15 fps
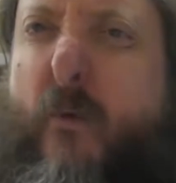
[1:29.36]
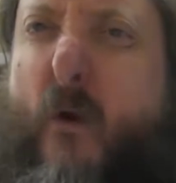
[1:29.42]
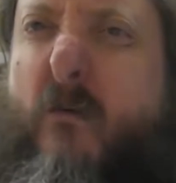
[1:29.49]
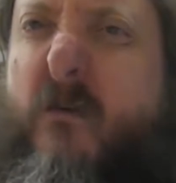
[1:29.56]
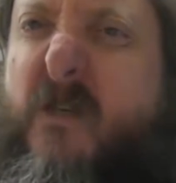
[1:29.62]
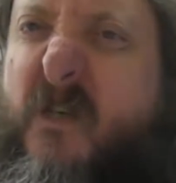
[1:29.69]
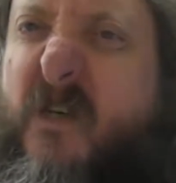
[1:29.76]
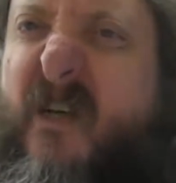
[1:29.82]

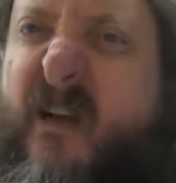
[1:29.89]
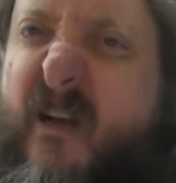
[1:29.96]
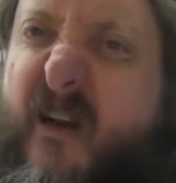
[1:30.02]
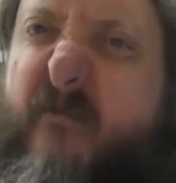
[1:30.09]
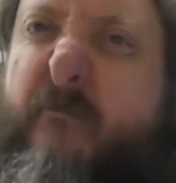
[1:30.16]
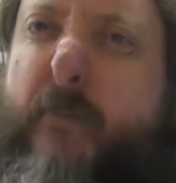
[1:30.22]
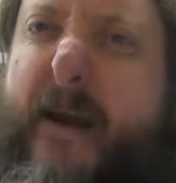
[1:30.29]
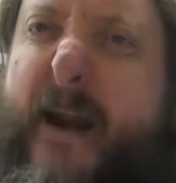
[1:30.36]
box
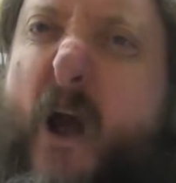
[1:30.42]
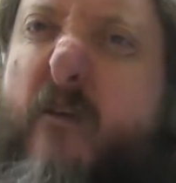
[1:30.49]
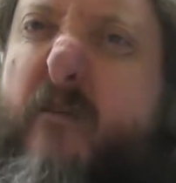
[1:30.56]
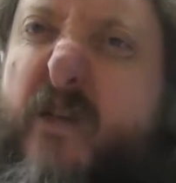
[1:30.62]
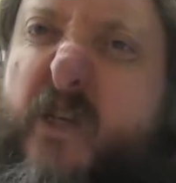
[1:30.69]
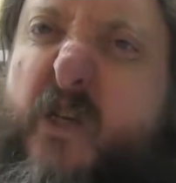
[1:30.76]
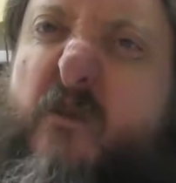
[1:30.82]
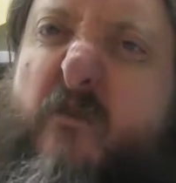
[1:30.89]
that bent
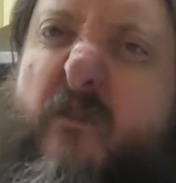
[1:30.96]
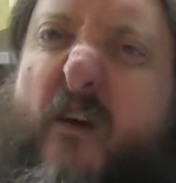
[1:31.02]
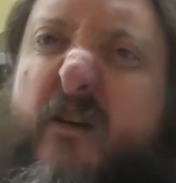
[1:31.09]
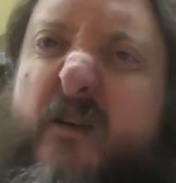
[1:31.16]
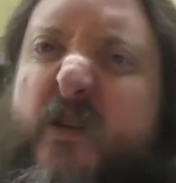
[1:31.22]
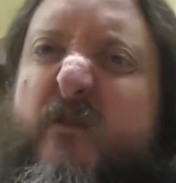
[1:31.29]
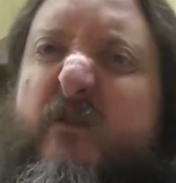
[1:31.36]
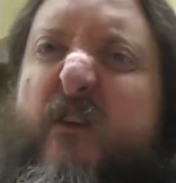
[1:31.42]
over too far,
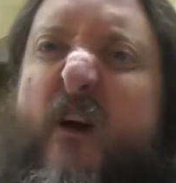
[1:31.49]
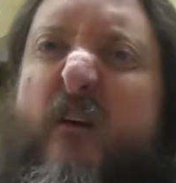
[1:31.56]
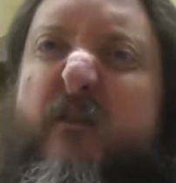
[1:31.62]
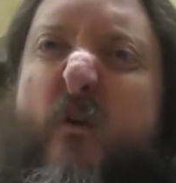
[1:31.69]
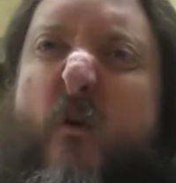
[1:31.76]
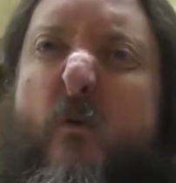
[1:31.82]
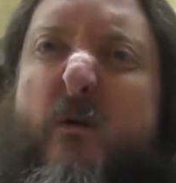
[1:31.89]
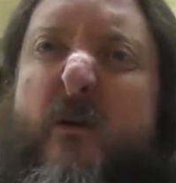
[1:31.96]
too far
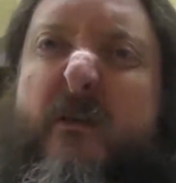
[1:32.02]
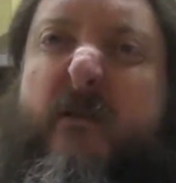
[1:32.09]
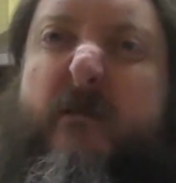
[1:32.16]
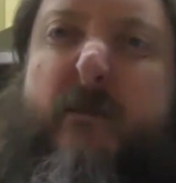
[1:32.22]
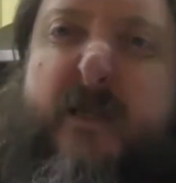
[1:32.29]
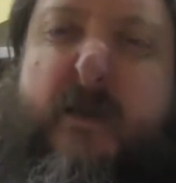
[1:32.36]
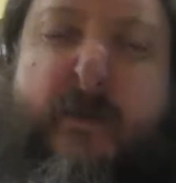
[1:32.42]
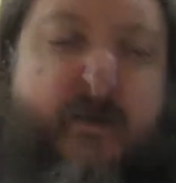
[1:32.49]
forward. There
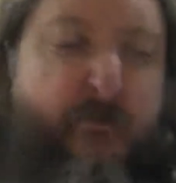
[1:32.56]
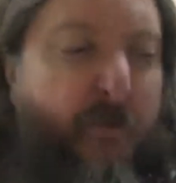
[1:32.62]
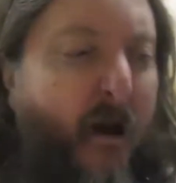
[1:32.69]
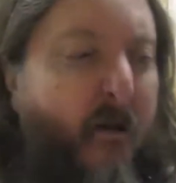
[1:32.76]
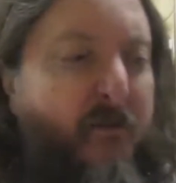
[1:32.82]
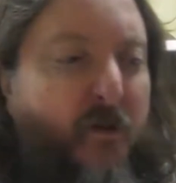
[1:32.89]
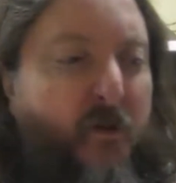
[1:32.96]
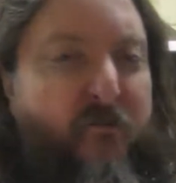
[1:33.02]
was so much
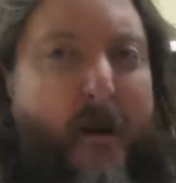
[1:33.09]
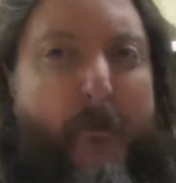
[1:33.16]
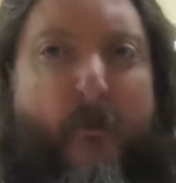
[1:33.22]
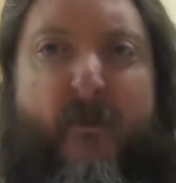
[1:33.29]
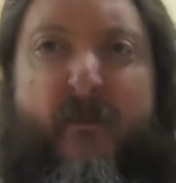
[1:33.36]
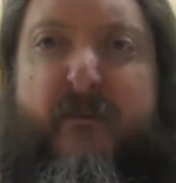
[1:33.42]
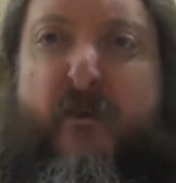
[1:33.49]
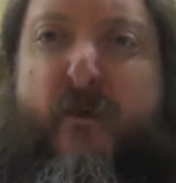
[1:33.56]
piles of crap
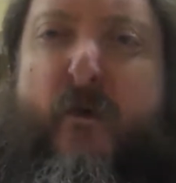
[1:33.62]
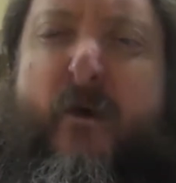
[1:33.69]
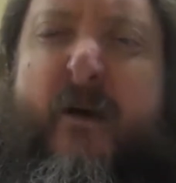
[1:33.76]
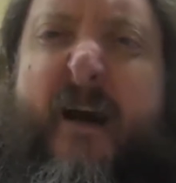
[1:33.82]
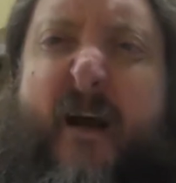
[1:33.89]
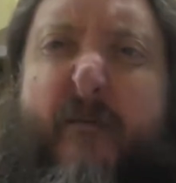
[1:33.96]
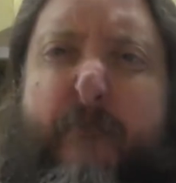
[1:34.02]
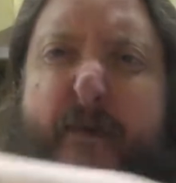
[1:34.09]
on the floor.
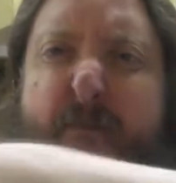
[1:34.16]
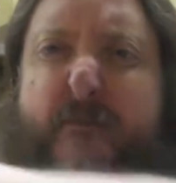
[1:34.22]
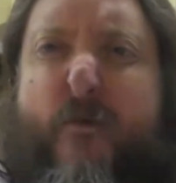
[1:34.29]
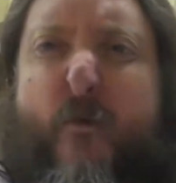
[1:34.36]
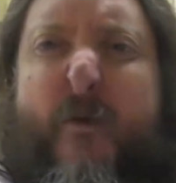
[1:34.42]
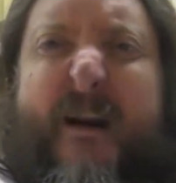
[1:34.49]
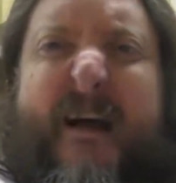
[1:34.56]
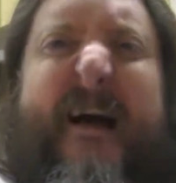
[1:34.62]
I bent forward